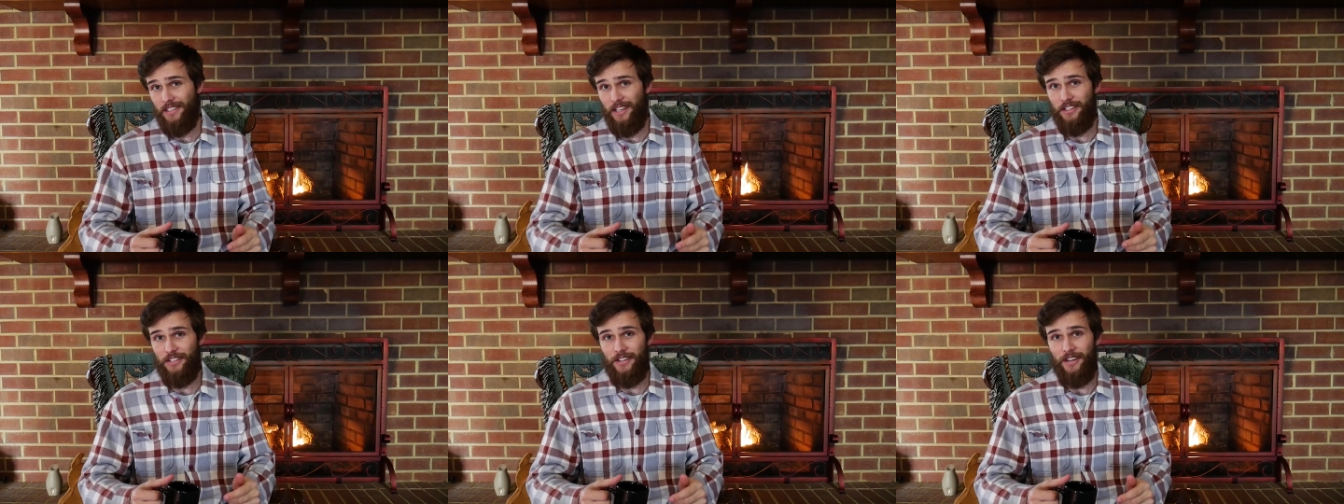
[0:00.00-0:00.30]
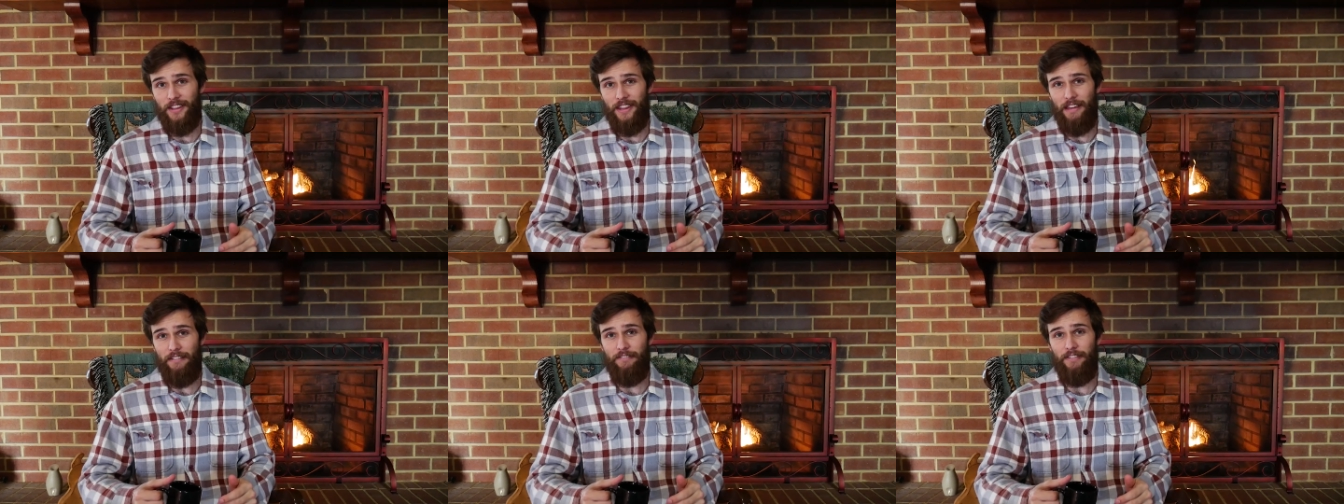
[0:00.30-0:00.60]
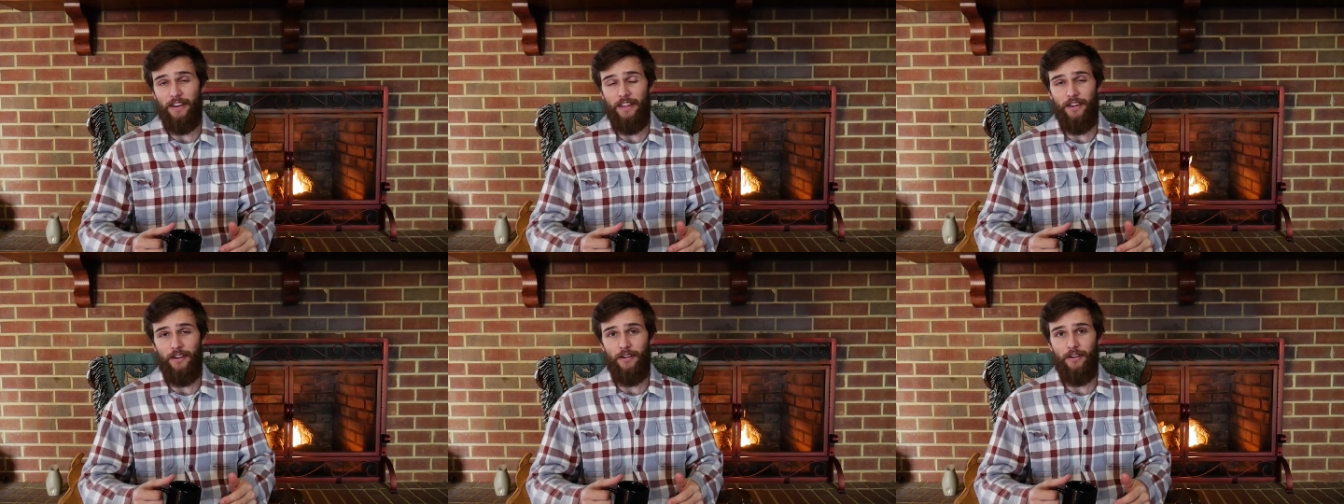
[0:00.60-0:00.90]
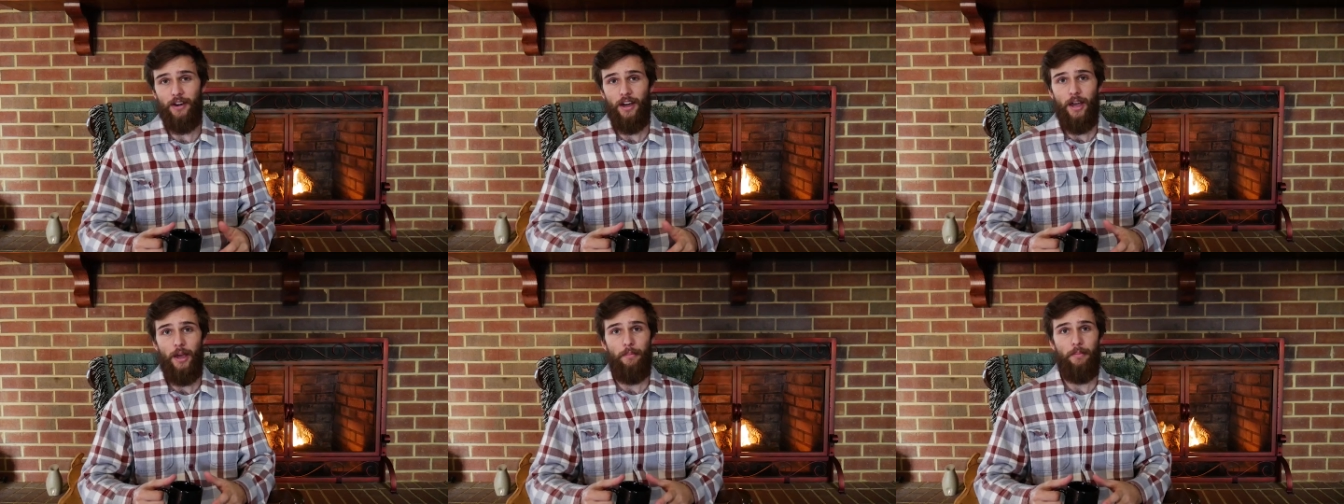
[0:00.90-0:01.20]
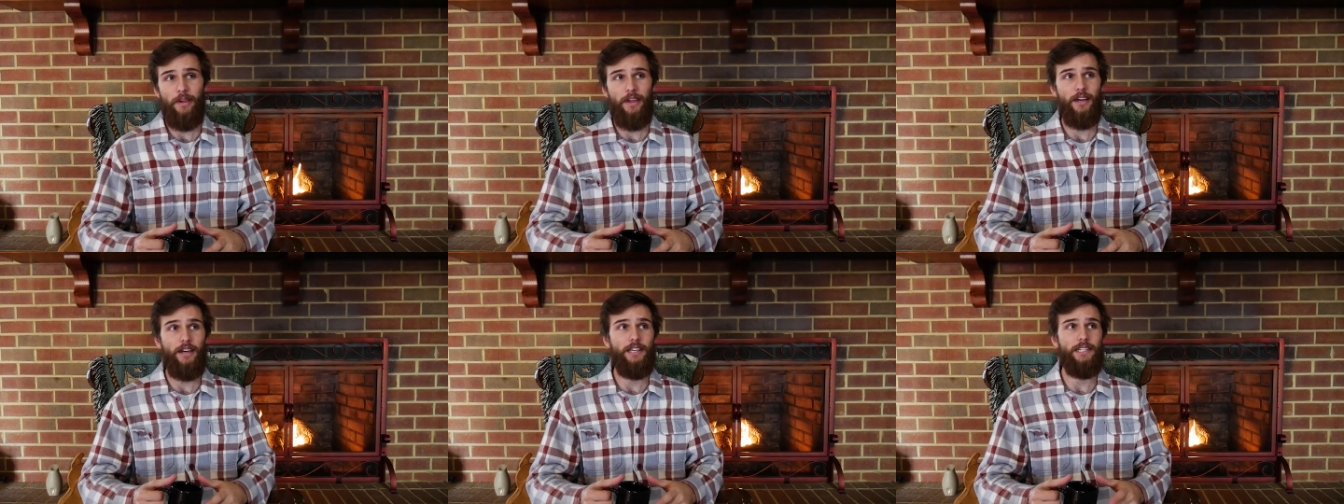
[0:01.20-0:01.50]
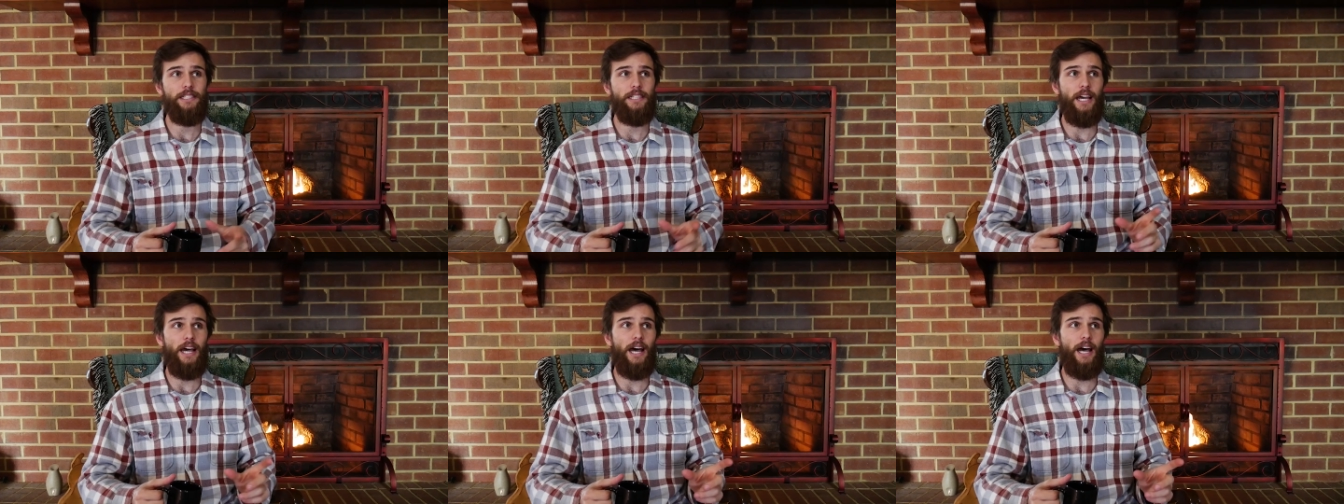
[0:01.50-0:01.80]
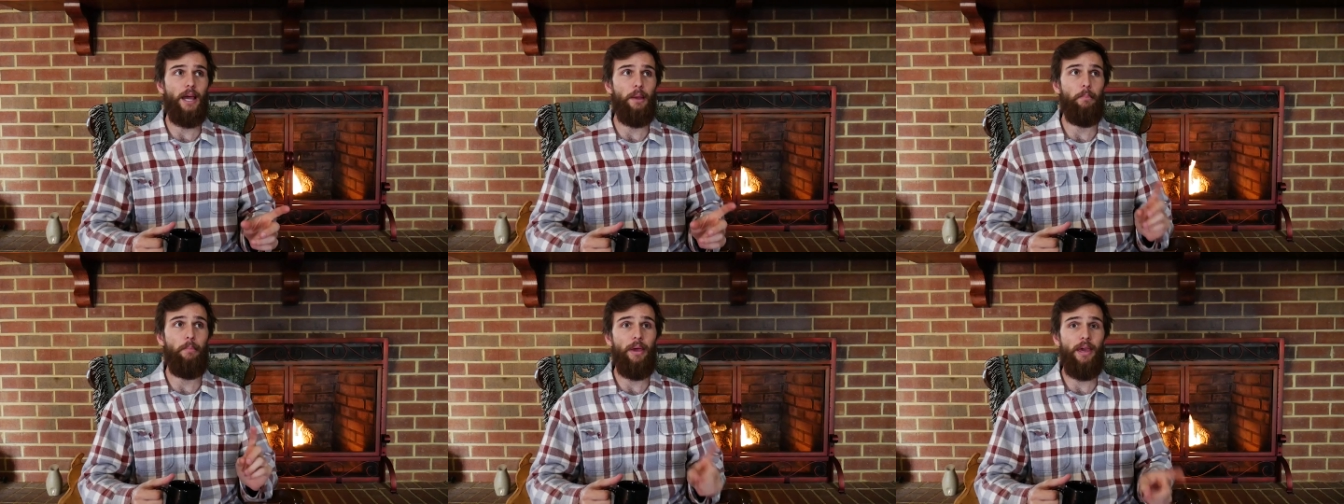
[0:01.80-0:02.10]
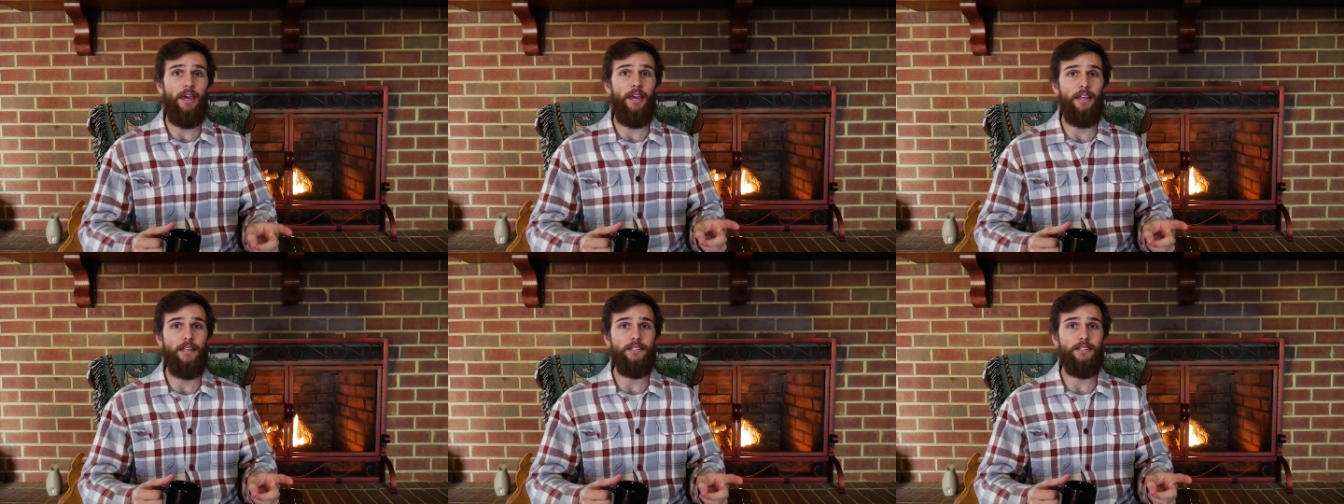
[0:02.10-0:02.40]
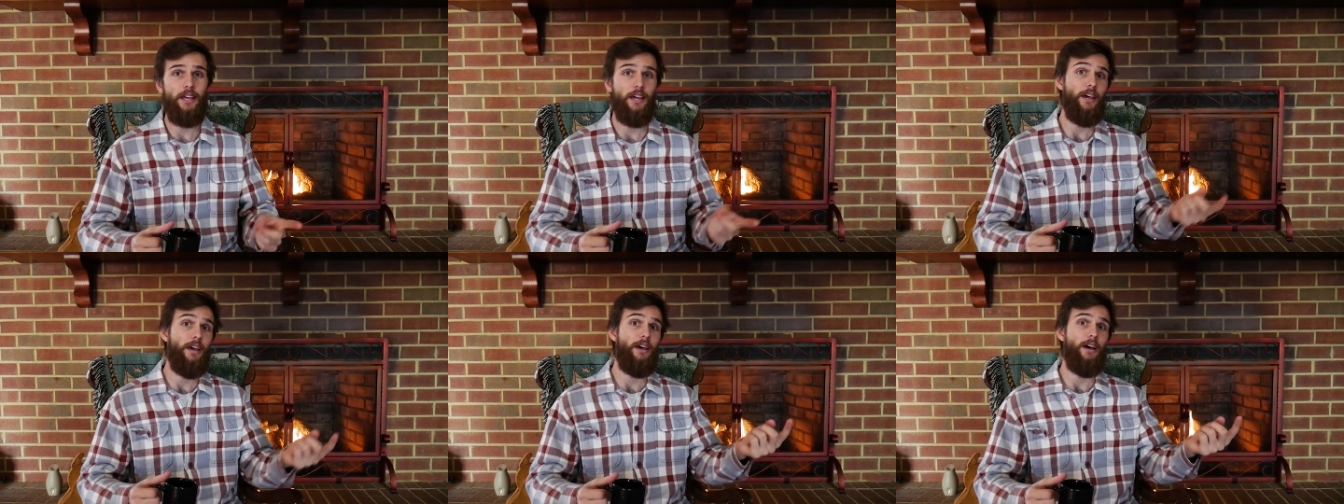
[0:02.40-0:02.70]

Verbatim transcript: section of that video because I pinned